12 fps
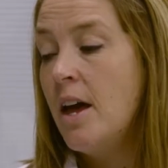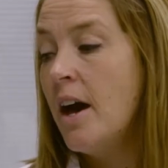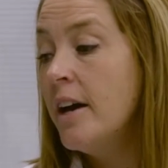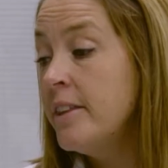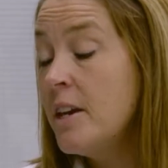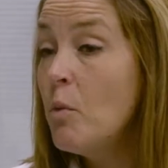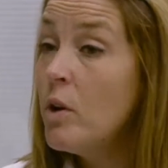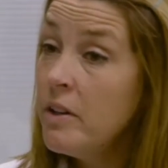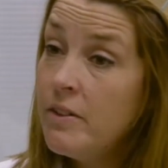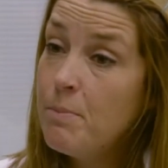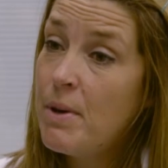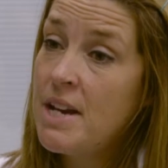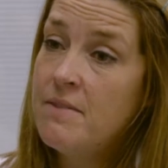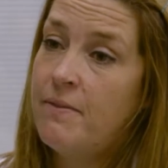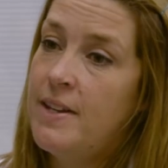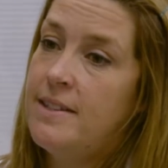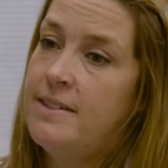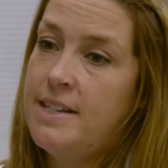I think one of the
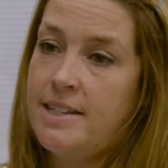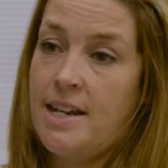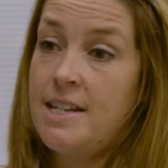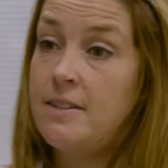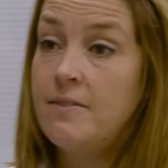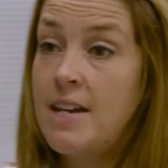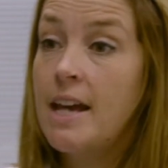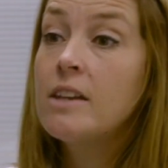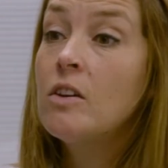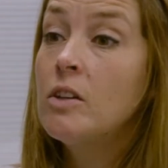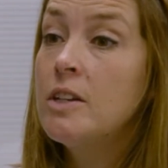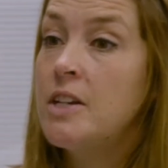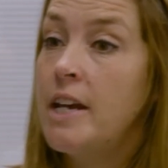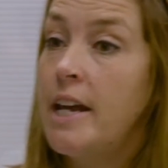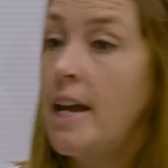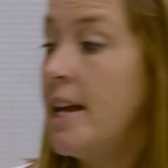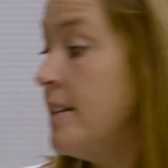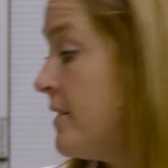benefits these days of
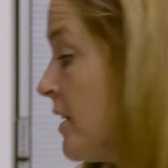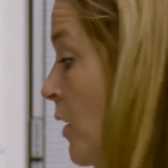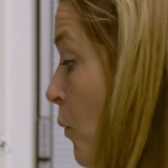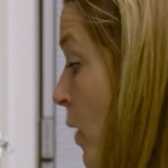technology is that